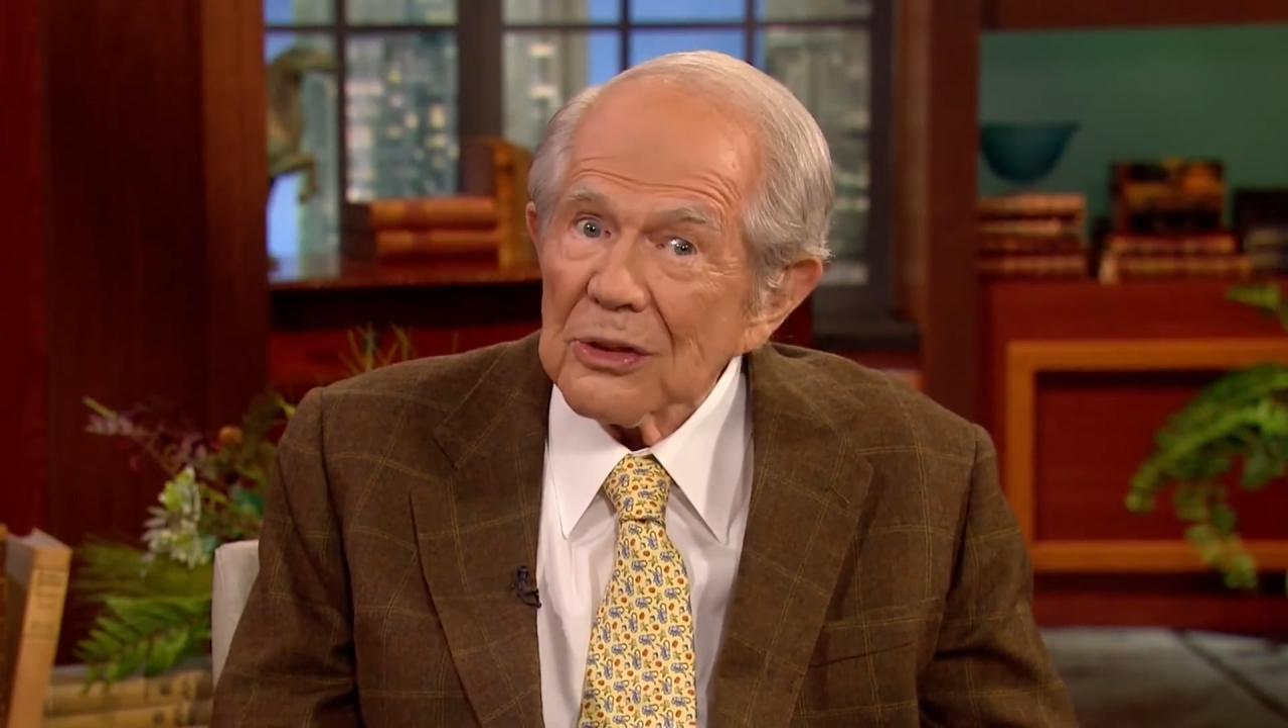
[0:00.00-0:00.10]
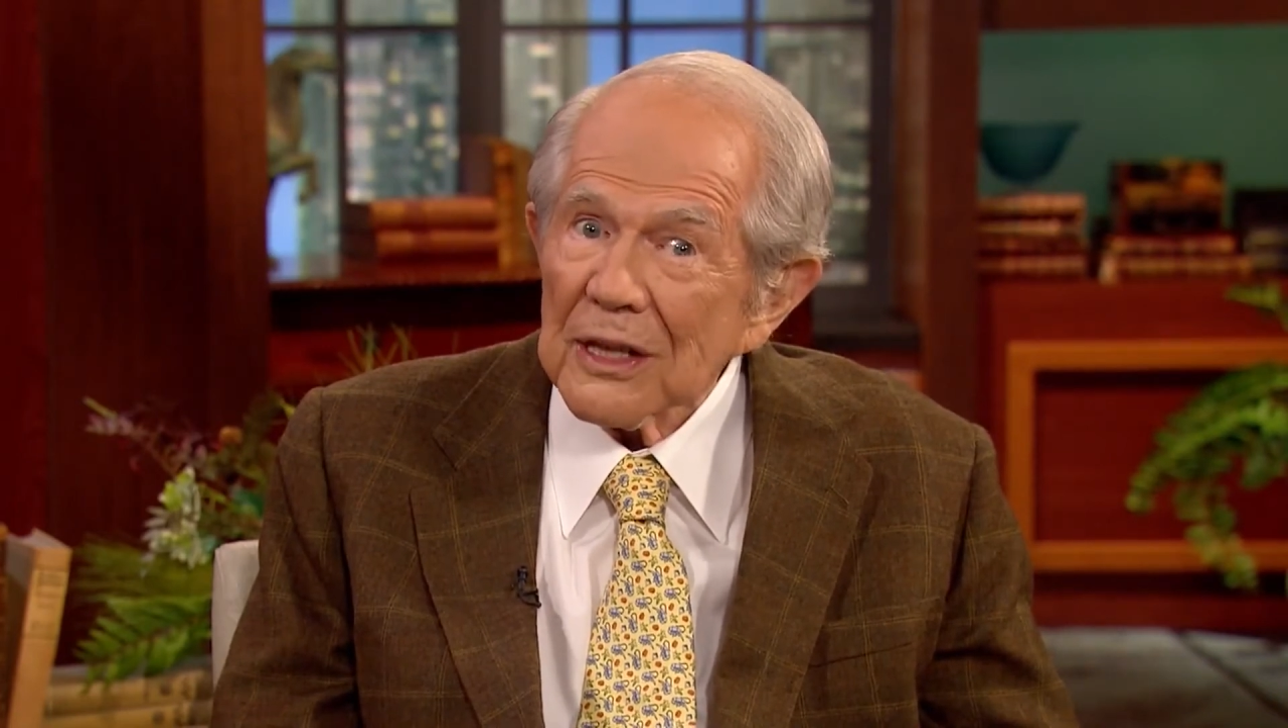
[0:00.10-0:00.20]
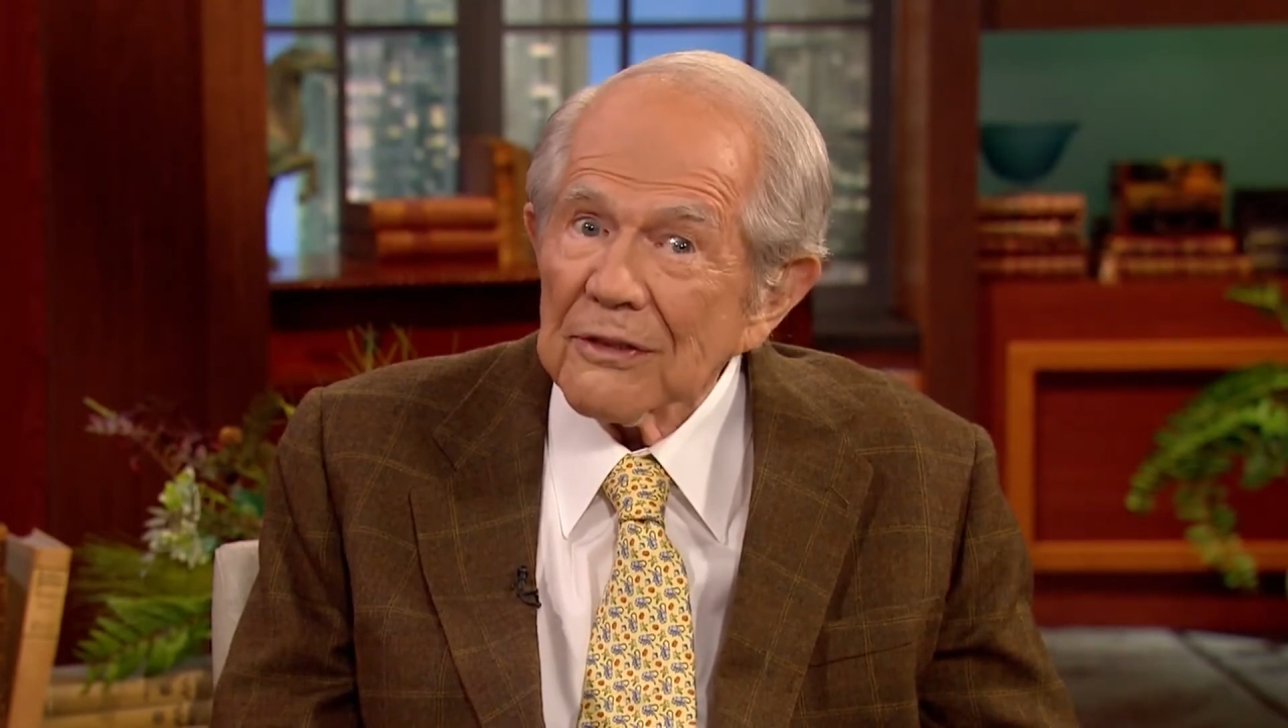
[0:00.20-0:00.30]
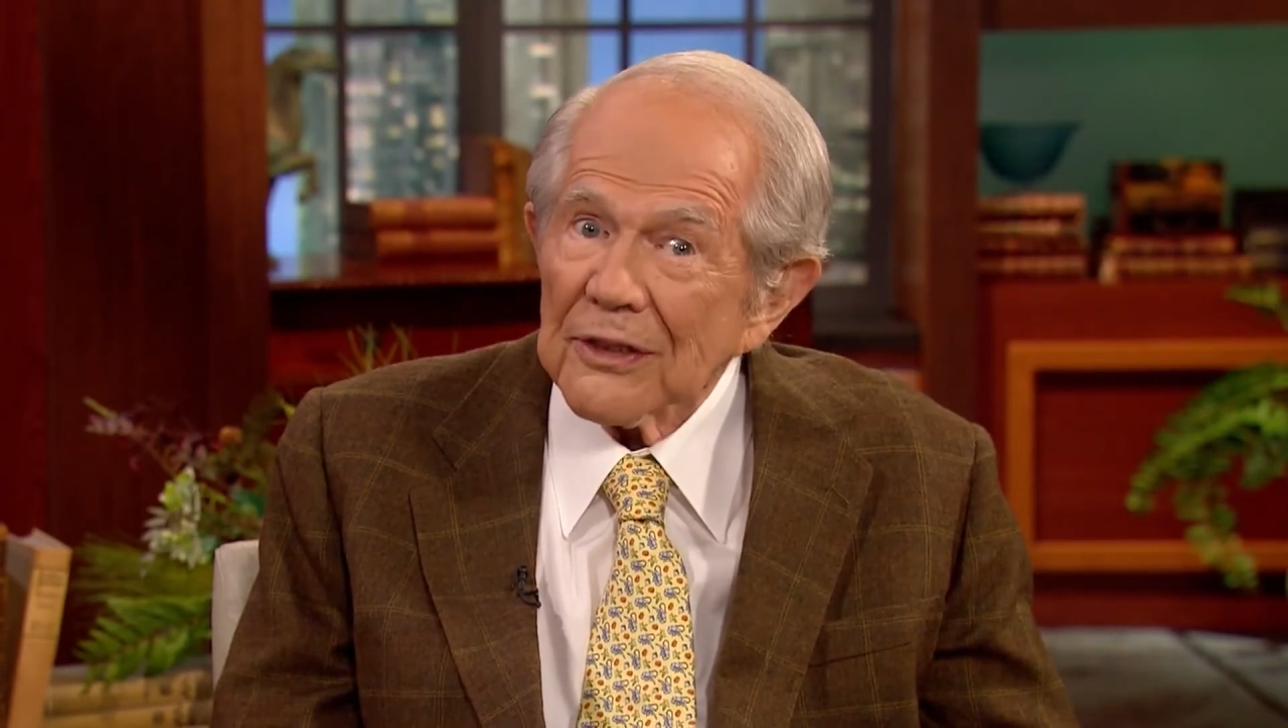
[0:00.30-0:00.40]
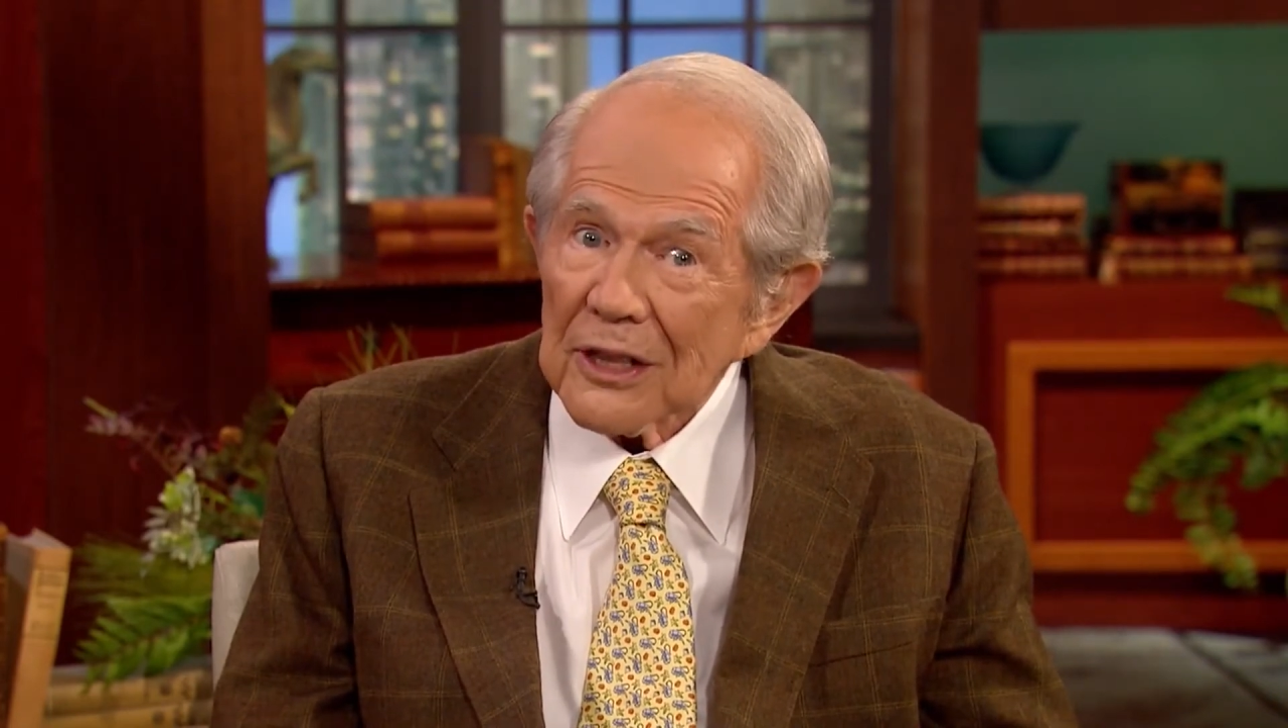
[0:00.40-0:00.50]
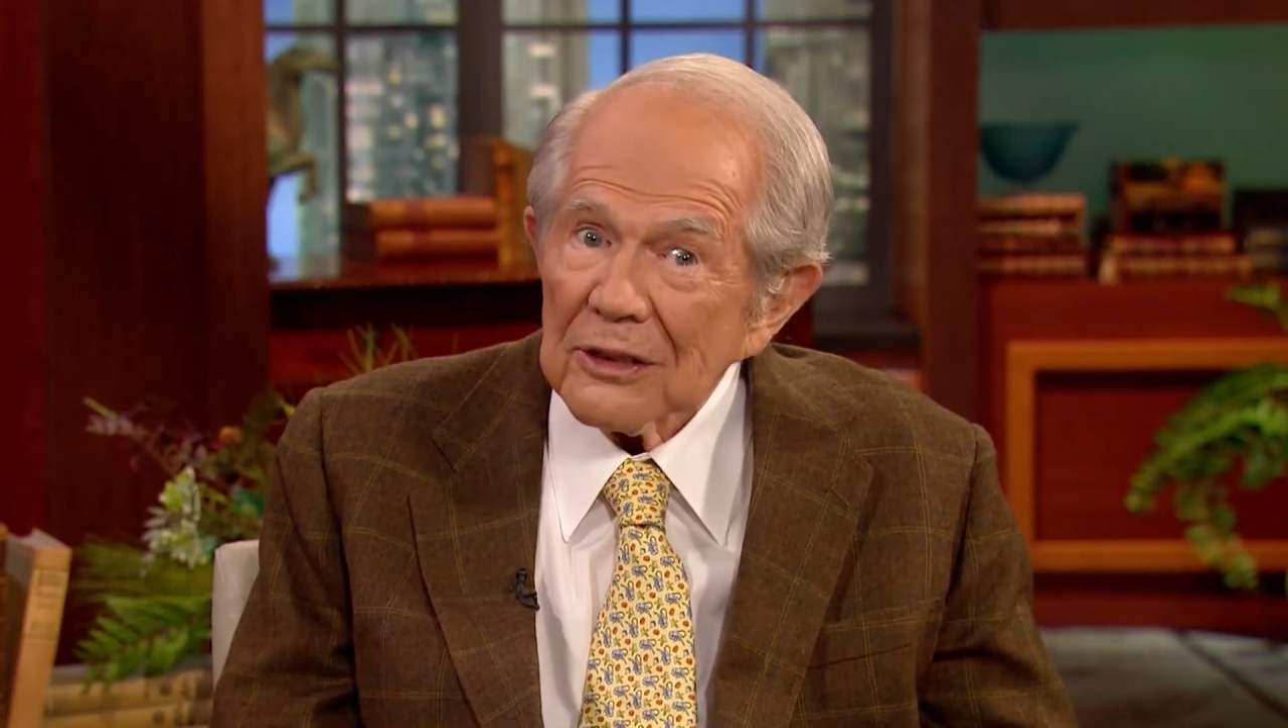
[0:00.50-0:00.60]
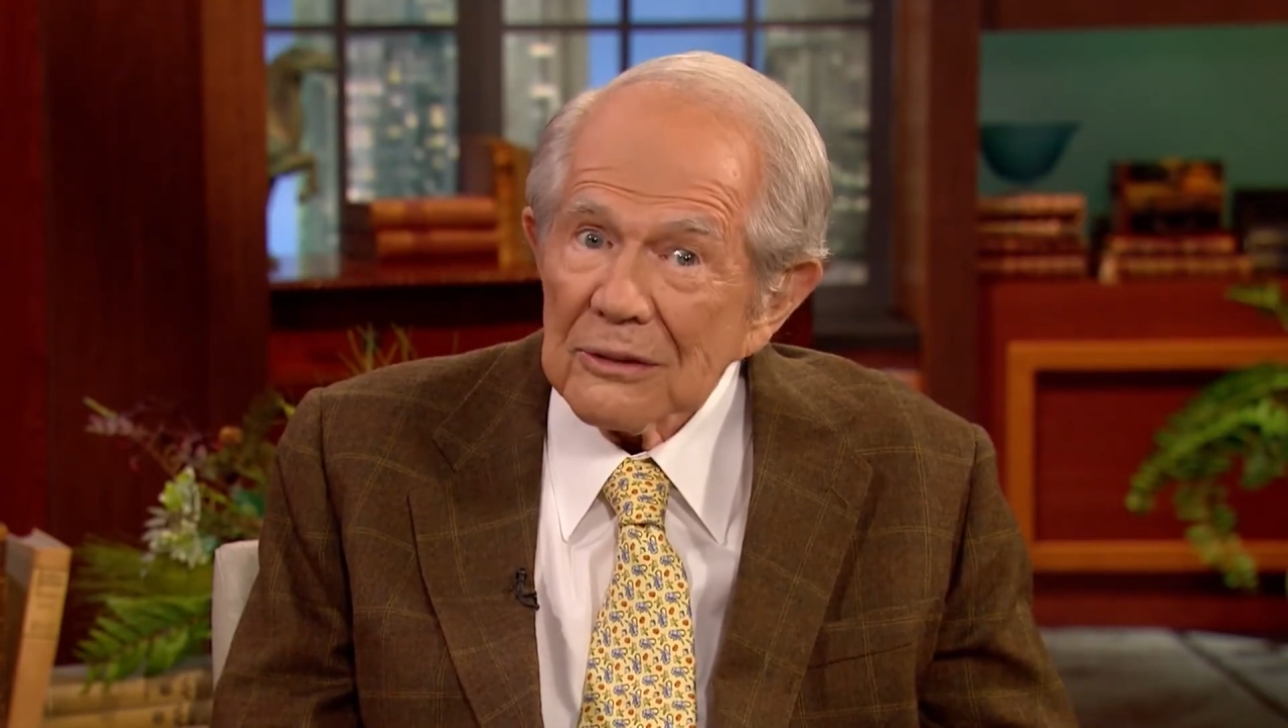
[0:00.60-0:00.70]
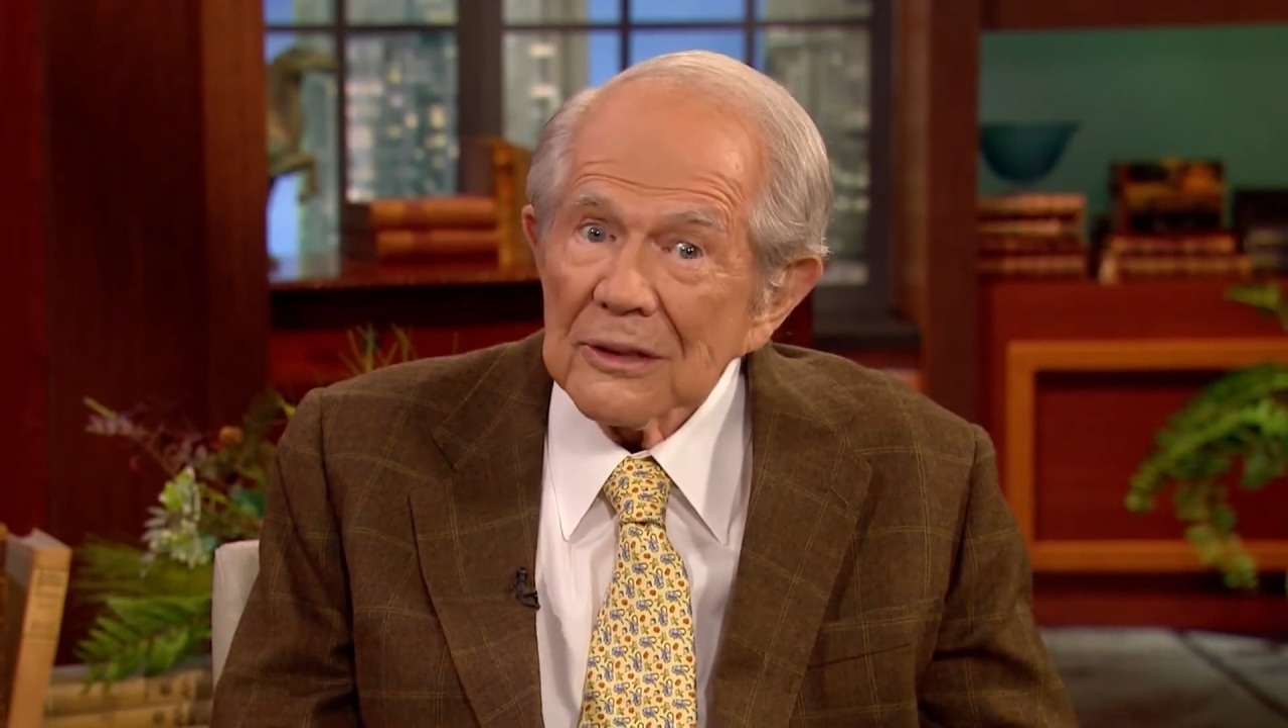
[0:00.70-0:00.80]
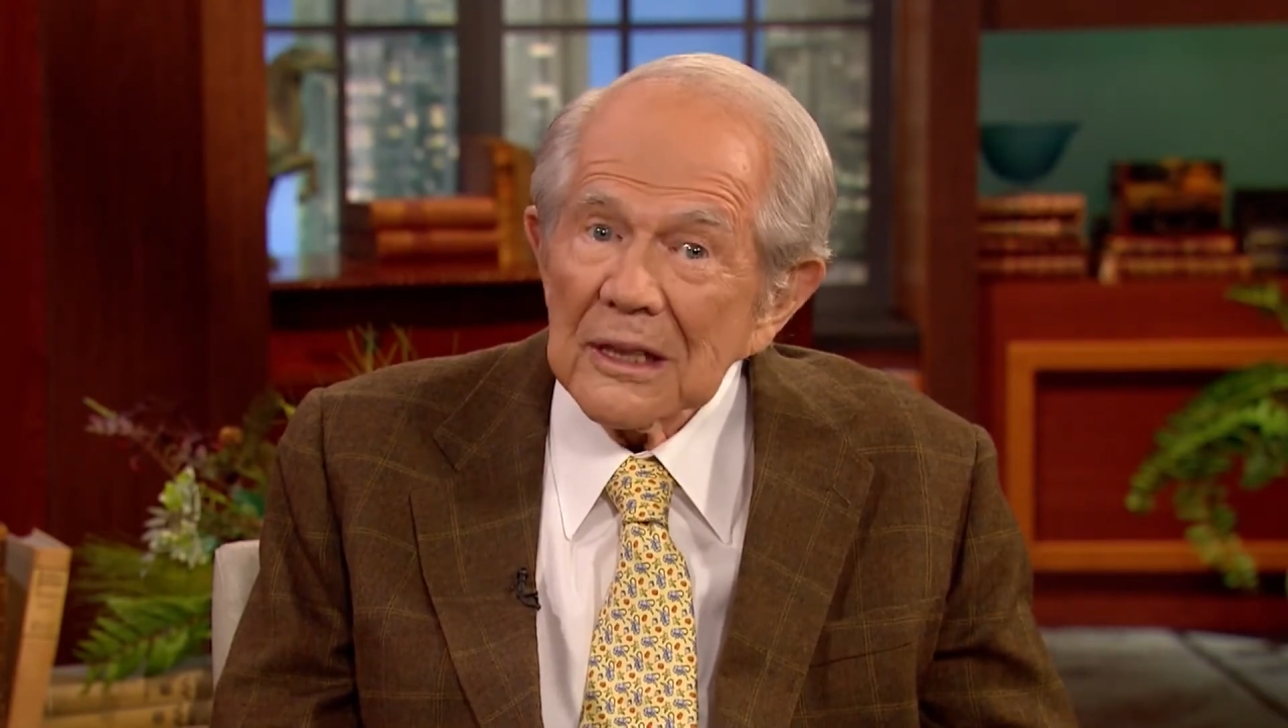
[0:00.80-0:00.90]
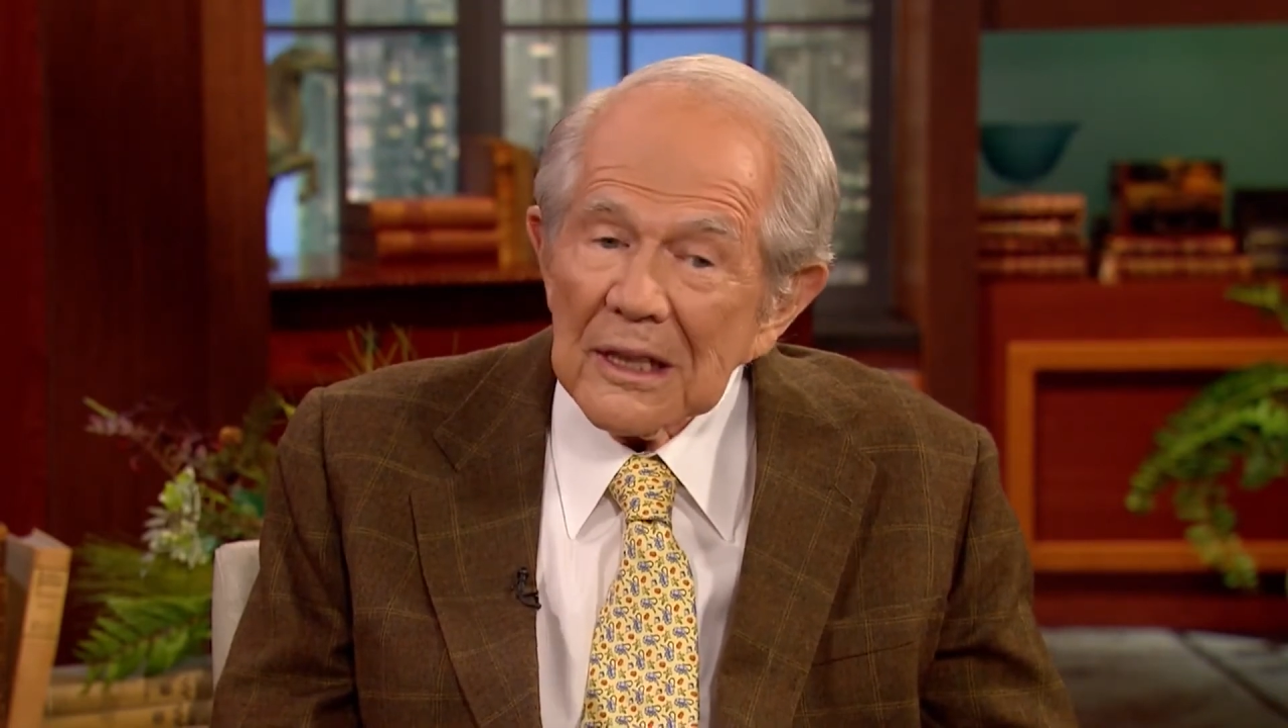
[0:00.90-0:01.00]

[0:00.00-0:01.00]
have flu.